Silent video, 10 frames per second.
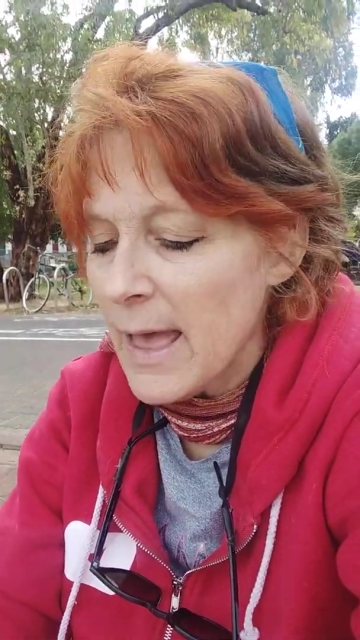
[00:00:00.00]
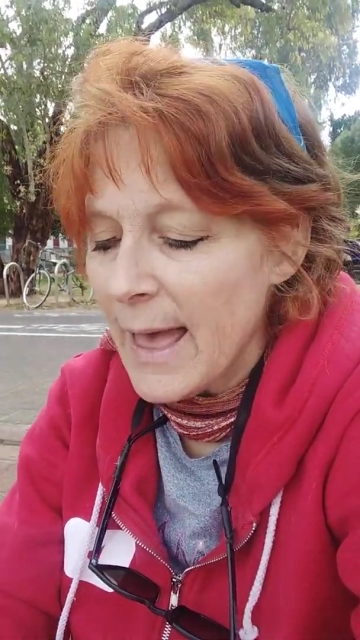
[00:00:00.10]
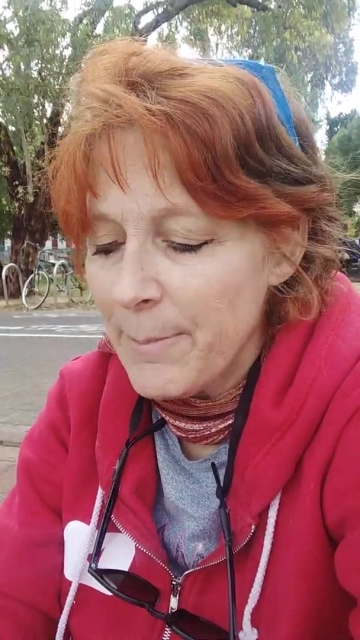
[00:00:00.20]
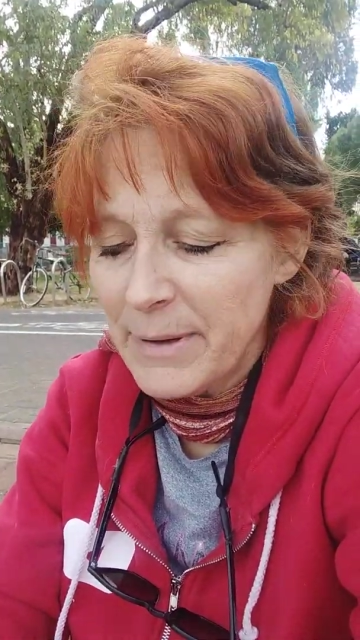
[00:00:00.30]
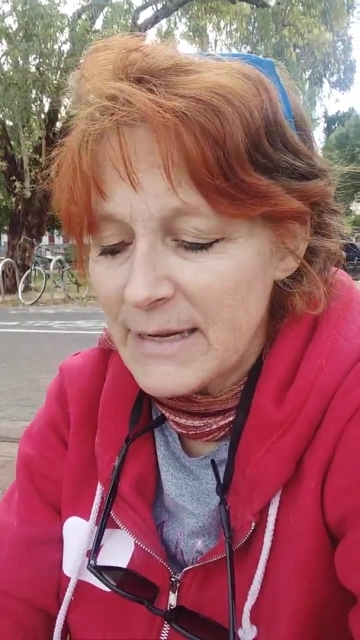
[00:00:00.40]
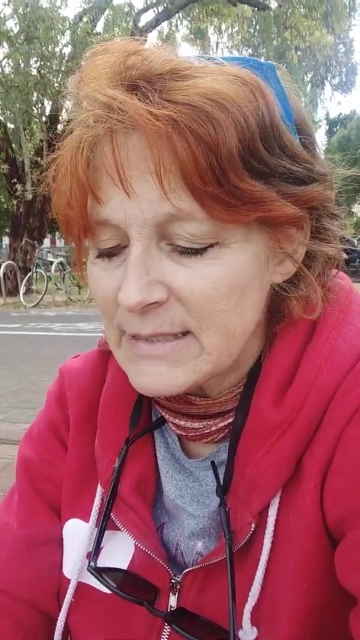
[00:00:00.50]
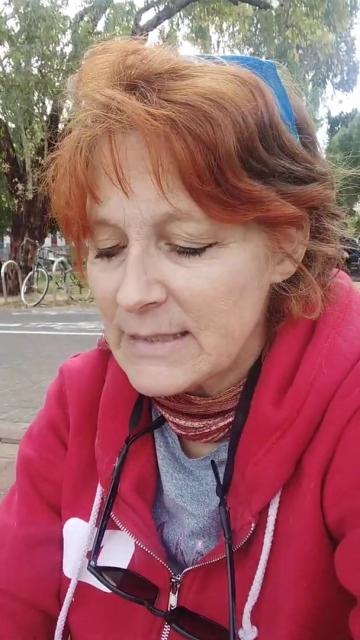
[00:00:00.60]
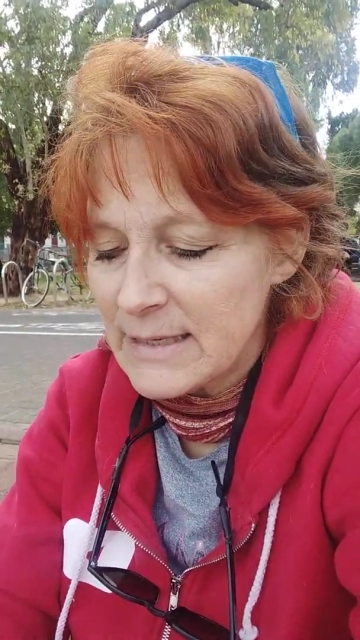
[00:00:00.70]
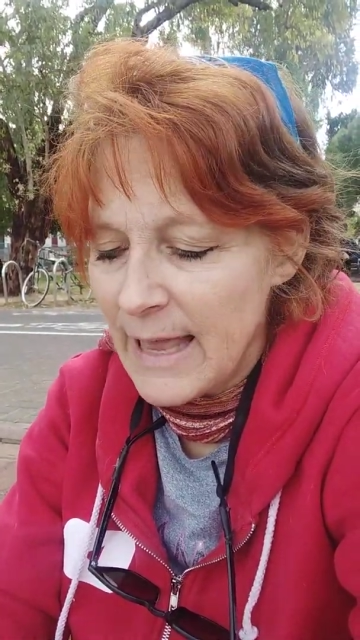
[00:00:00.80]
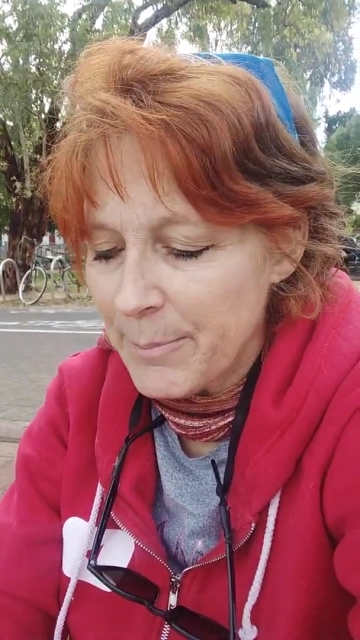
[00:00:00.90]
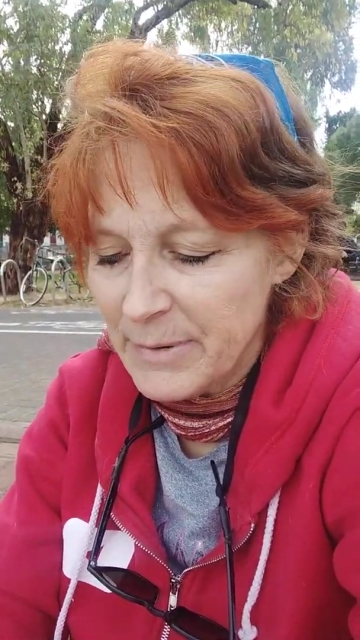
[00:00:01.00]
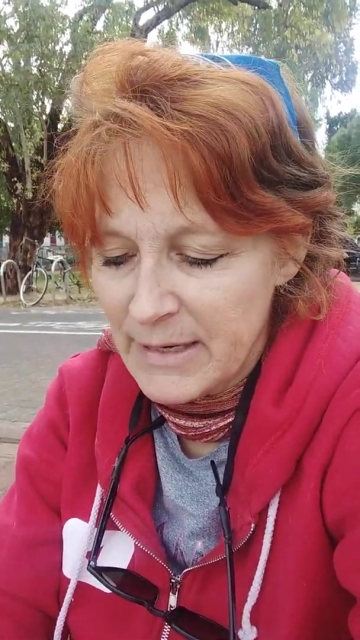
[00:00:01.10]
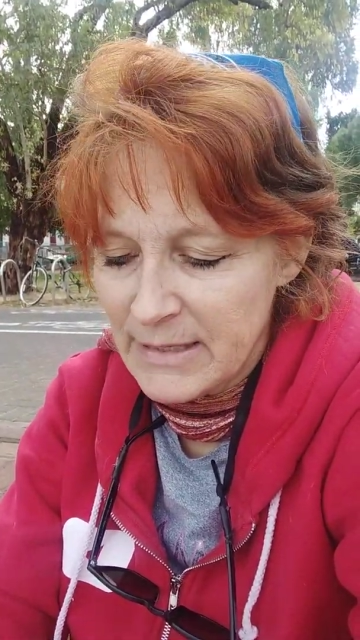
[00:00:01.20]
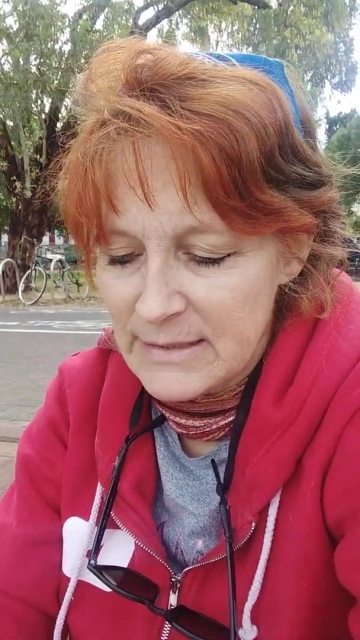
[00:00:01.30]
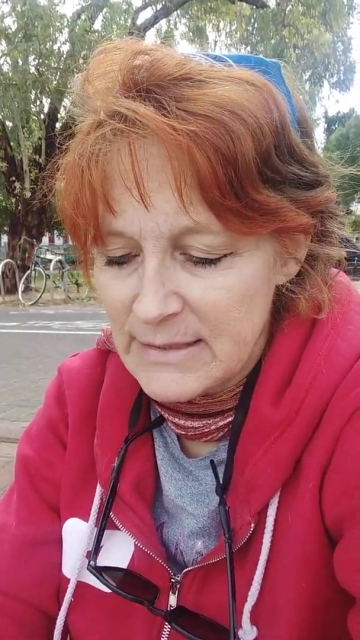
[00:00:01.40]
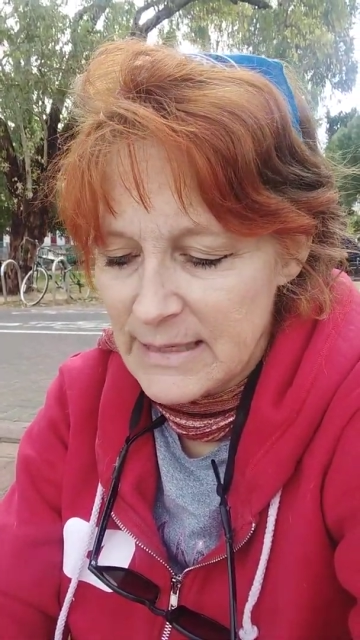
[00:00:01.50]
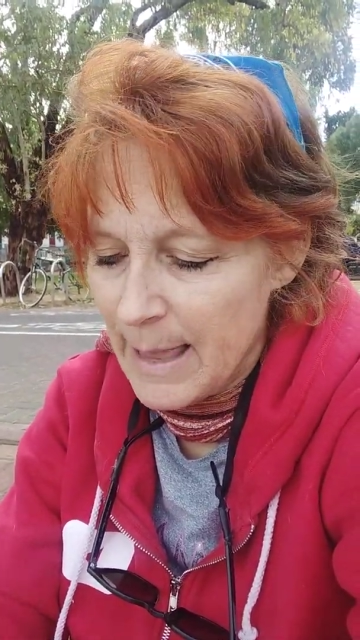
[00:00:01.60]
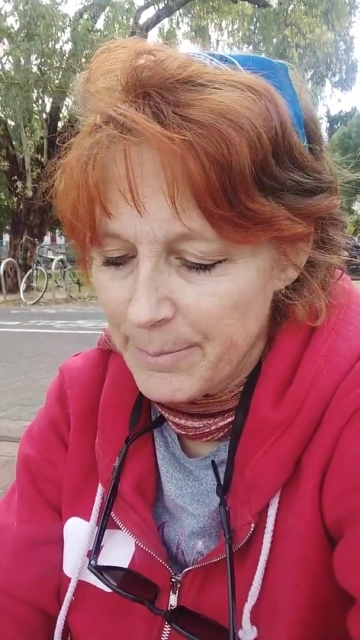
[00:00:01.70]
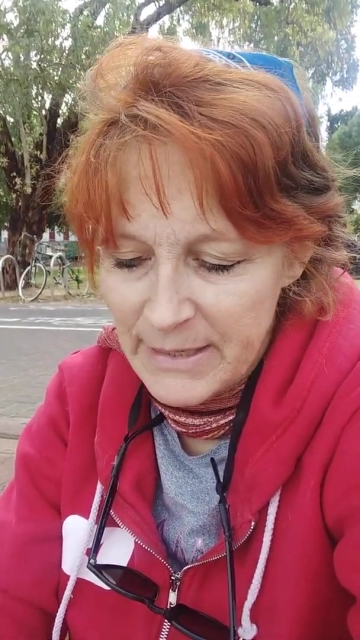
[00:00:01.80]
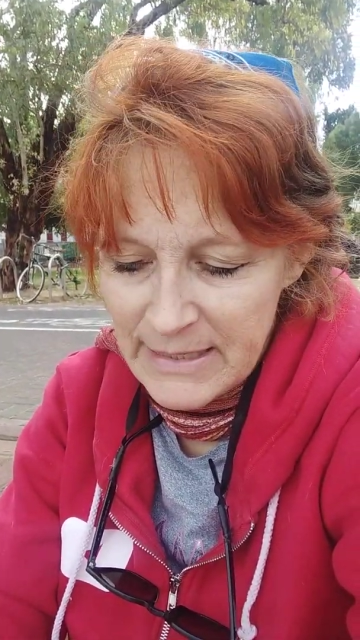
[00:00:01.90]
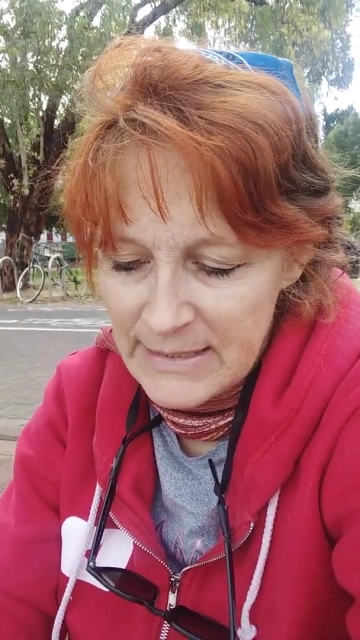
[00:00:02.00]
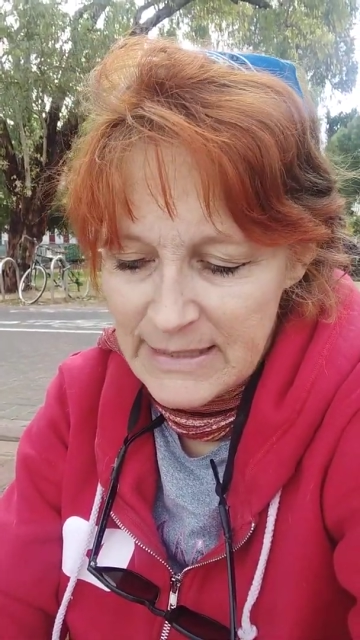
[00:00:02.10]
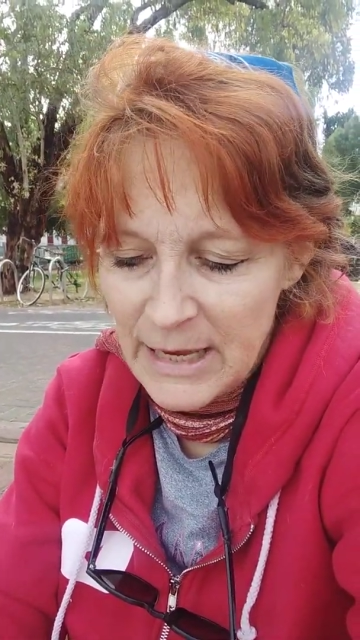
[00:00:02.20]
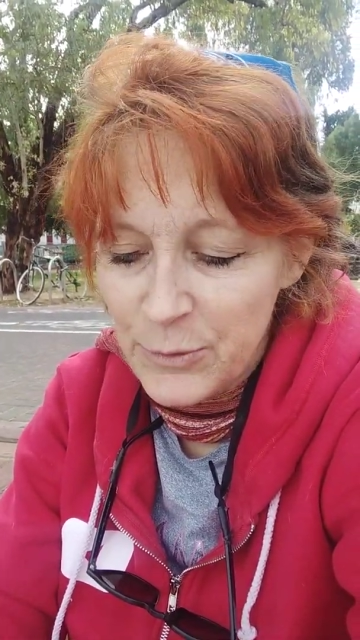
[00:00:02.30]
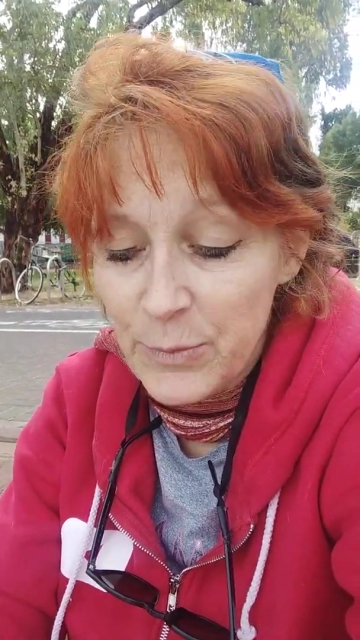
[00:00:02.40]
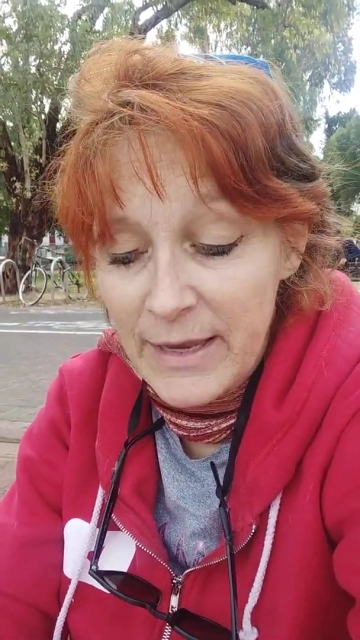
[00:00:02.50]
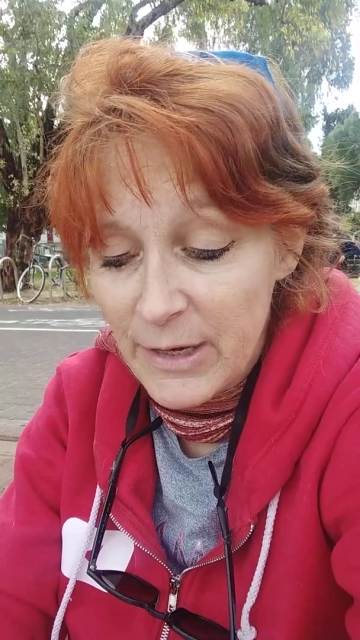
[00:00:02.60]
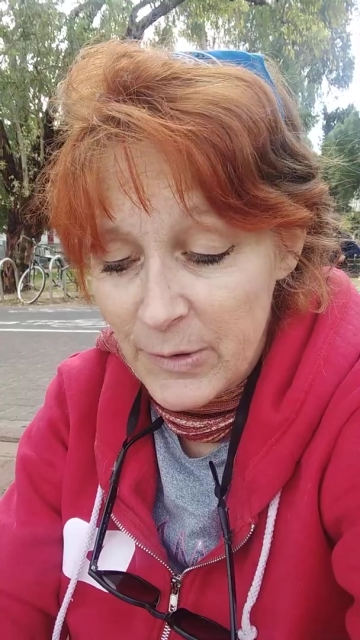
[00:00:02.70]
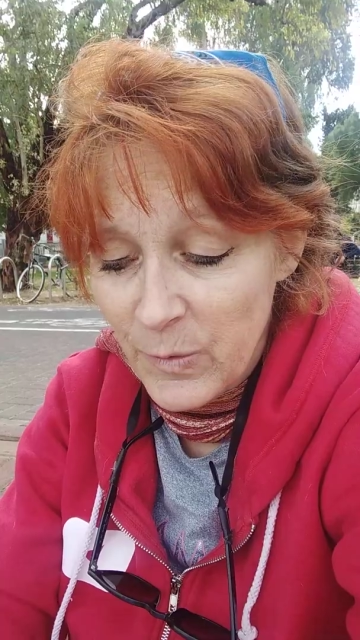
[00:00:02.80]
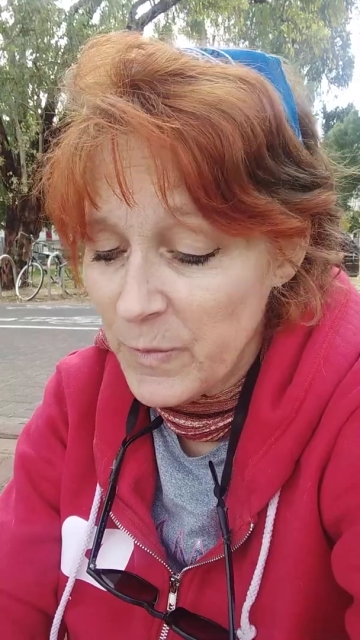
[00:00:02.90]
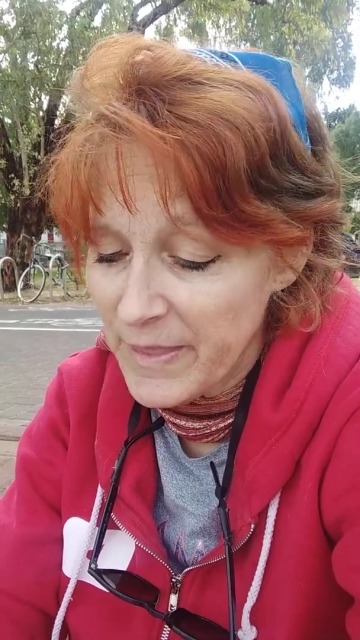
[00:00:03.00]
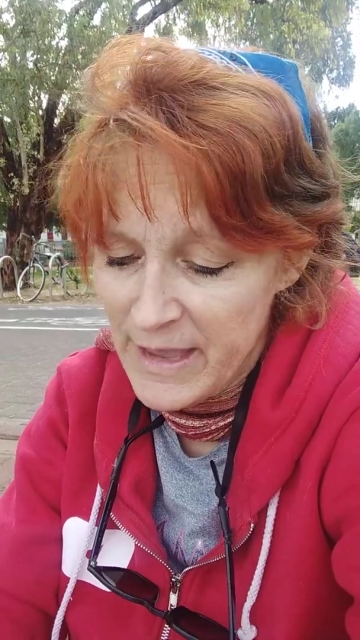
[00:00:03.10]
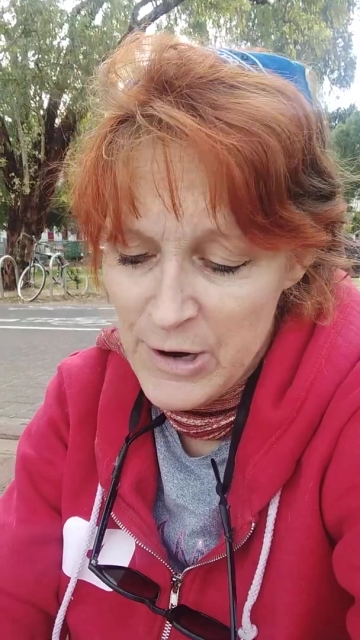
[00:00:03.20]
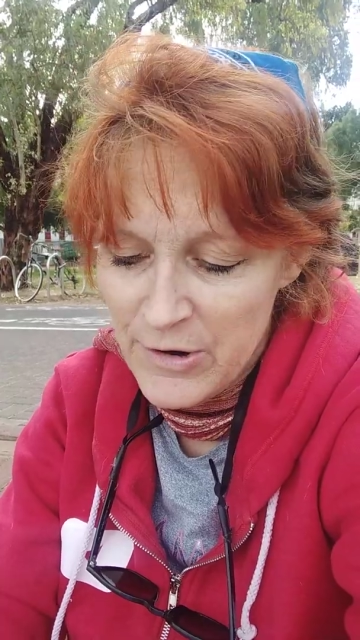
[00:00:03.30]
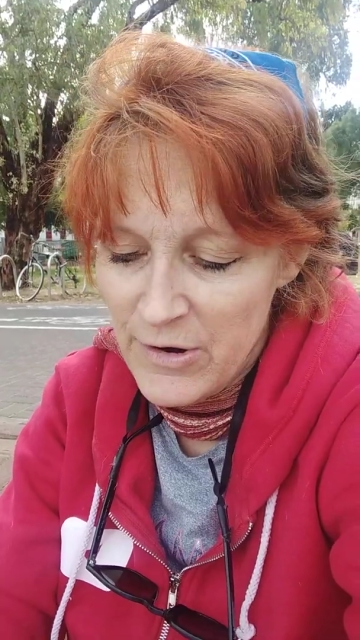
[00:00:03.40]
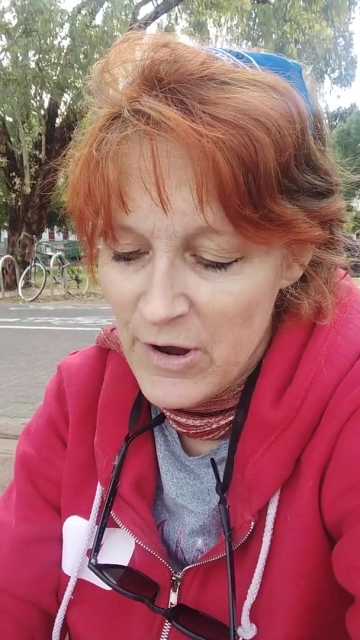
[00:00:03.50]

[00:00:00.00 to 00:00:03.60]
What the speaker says: Happiness, happiness, happiness. Are you here or there?